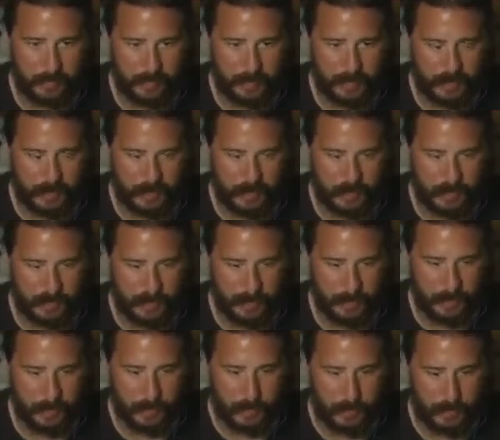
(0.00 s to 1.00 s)
get get
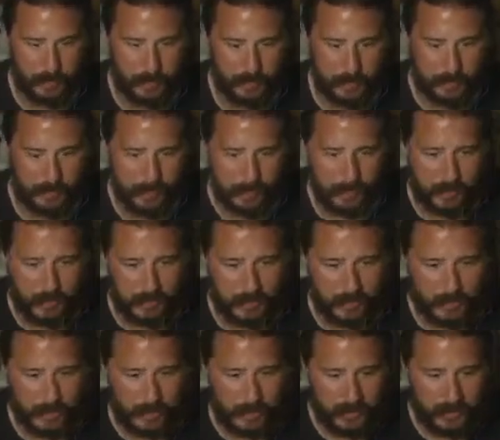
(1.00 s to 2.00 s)
moving.
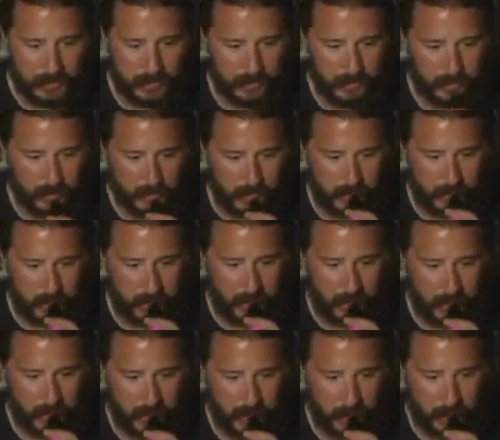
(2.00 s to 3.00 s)

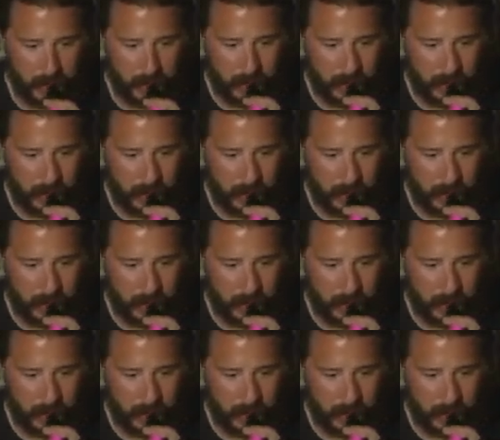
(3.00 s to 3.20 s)
So